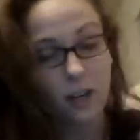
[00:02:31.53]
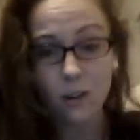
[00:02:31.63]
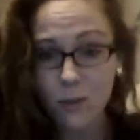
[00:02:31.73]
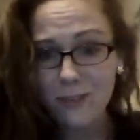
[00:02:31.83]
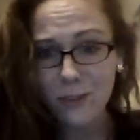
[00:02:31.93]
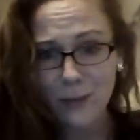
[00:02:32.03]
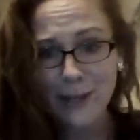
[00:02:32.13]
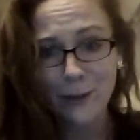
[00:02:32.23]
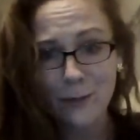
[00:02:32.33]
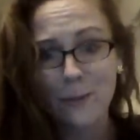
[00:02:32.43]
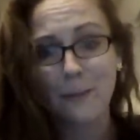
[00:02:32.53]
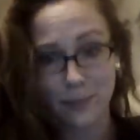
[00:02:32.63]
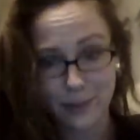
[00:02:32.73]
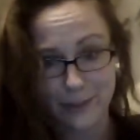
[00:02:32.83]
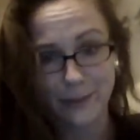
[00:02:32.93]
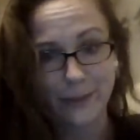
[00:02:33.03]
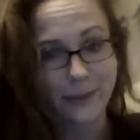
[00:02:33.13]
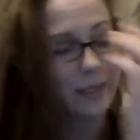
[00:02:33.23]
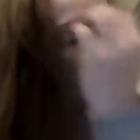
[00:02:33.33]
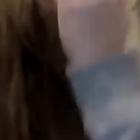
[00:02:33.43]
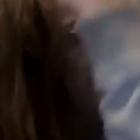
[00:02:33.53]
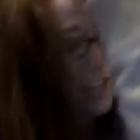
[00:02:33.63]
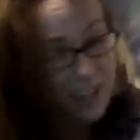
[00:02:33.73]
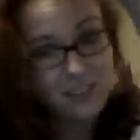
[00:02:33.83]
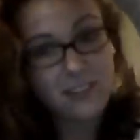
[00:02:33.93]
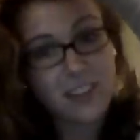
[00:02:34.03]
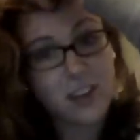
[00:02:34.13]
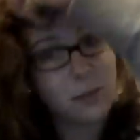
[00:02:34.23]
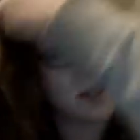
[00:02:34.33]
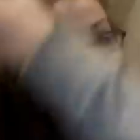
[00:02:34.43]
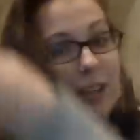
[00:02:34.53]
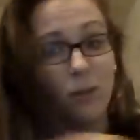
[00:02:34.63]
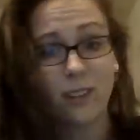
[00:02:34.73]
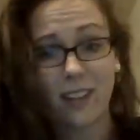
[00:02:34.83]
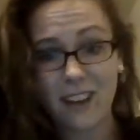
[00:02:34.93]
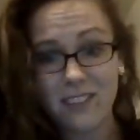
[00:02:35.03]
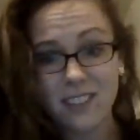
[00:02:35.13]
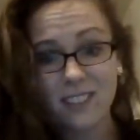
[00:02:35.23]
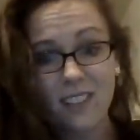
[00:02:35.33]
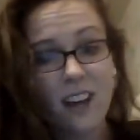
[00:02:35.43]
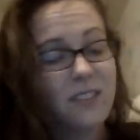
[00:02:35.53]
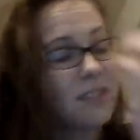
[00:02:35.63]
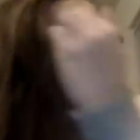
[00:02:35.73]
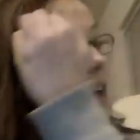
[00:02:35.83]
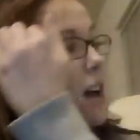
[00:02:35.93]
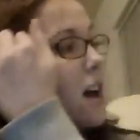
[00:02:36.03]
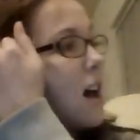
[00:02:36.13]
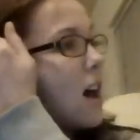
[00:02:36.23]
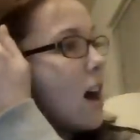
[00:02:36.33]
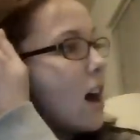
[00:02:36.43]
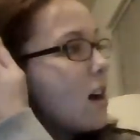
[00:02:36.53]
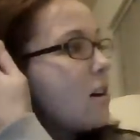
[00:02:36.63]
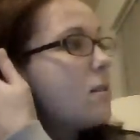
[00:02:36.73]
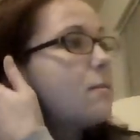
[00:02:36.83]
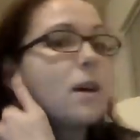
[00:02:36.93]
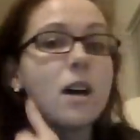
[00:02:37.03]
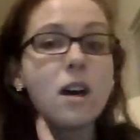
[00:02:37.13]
I don't want everybody knowing my business if they know me in, like, real life and stuff. But